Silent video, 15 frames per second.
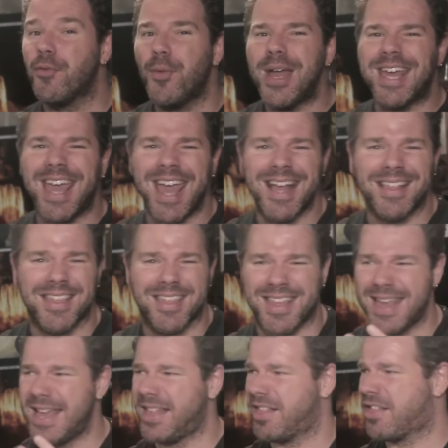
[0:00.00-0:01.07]
we can't
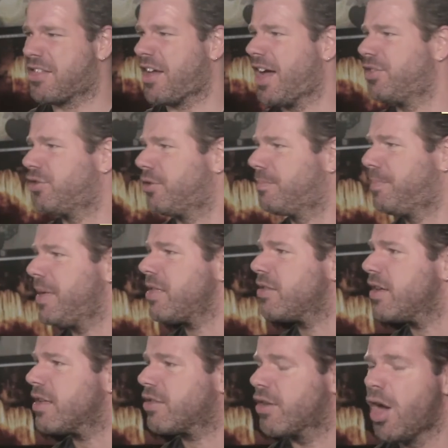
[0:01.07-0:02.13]
see inside their
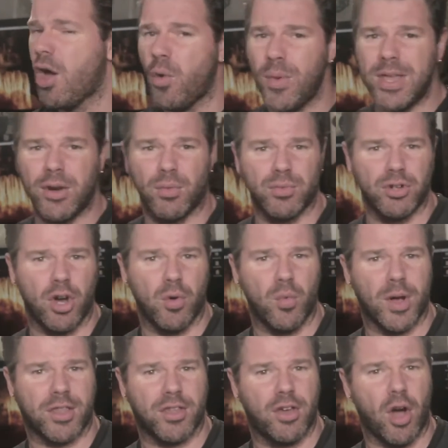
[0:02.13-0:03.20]
business. We don't know
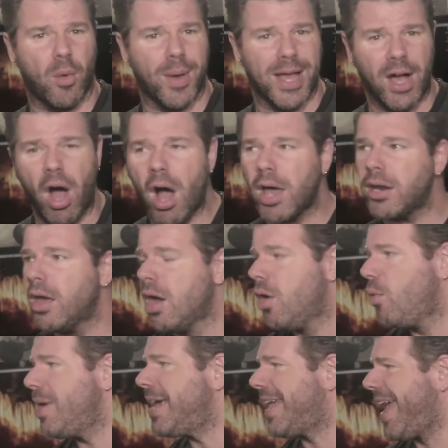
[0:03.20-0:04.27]
what's going on.
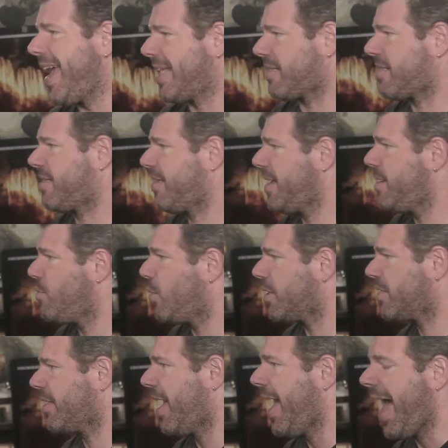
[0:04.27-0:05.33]
We can't see
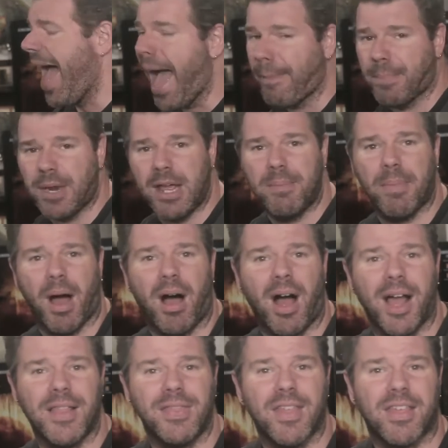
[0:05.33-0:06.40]
what's happening
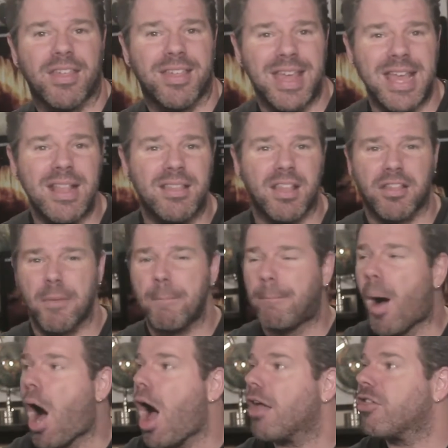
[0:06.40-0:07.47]
behind the scenes. It's
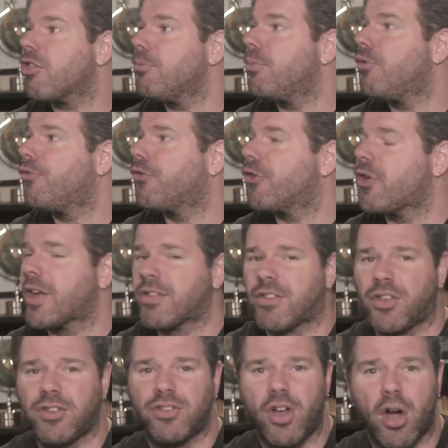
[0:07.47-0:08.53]
impossible for us
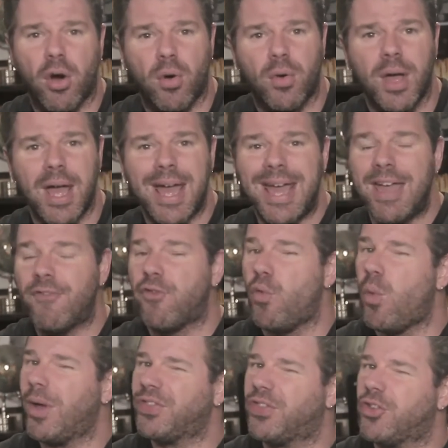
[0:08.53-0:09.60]
to know if
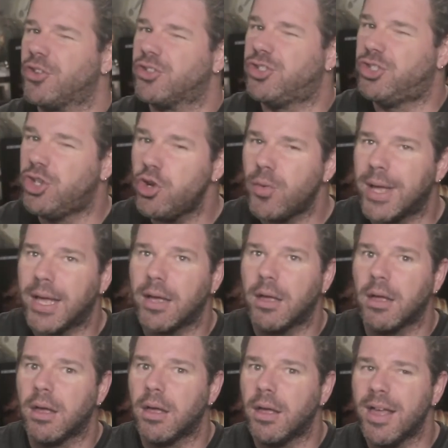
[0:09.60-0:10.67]
what they're doing
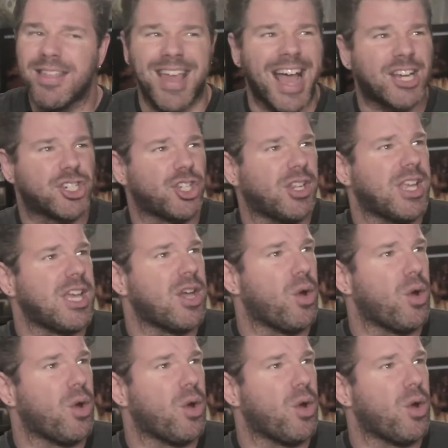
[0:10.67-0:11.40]
is actually